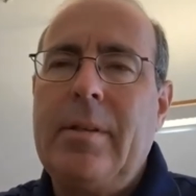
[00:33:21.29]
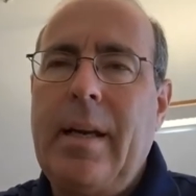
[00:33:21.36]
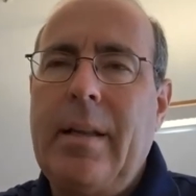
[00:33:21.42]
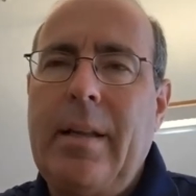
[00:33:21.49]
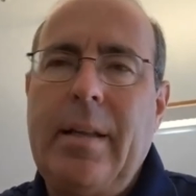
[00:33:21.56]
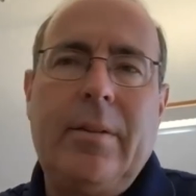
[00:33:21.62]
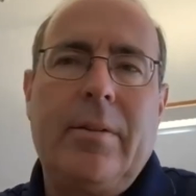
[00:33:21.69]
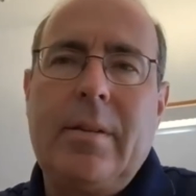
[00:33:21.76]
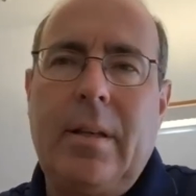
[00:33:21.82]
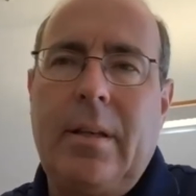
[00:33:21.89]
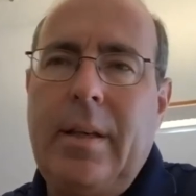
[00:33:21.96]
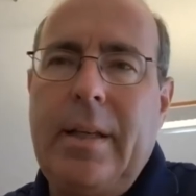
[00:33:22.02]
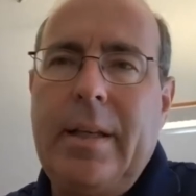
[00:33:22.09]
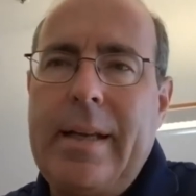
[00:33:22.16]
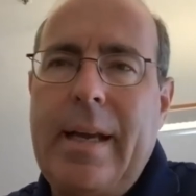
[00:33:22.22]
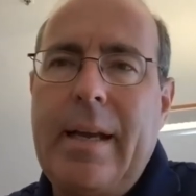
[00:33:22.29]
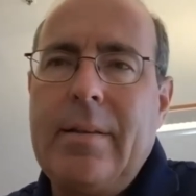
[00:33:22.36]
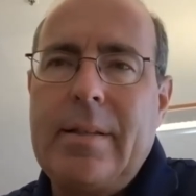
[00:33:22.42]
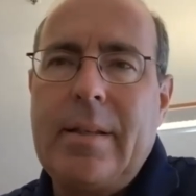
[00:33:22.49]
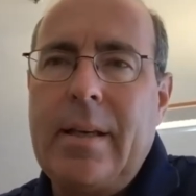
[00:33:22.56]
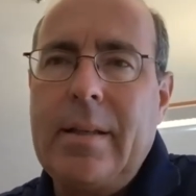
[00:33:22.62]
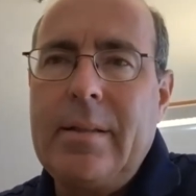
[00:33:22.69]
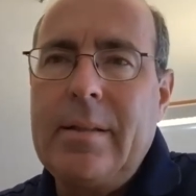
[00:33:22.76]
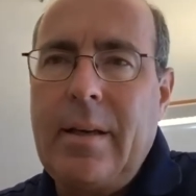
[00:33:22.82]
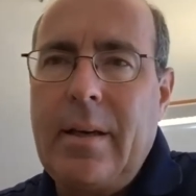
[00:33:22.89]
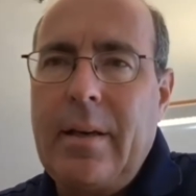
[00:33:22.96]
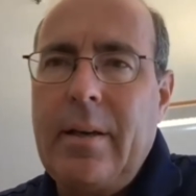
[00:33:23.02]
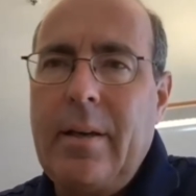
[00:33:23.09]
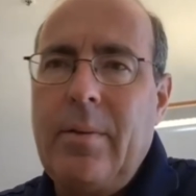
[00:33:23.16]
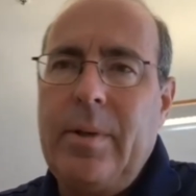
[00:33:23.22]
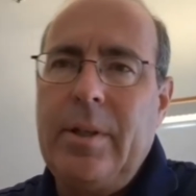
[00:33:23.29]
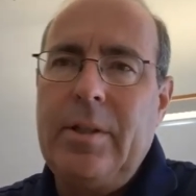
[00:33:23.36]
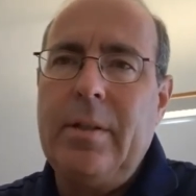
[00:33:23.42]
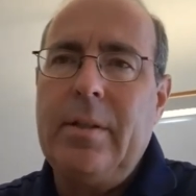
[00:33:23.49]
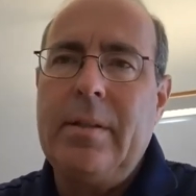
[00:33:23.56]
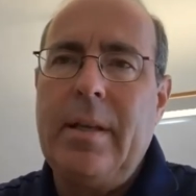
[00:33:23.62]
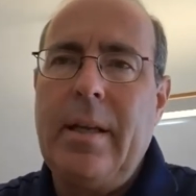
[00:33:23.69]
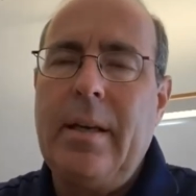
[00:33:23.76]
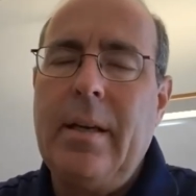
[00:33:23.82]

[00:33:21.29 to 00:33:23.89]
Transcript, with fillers: And I think there's clearly a downside scenario, which is that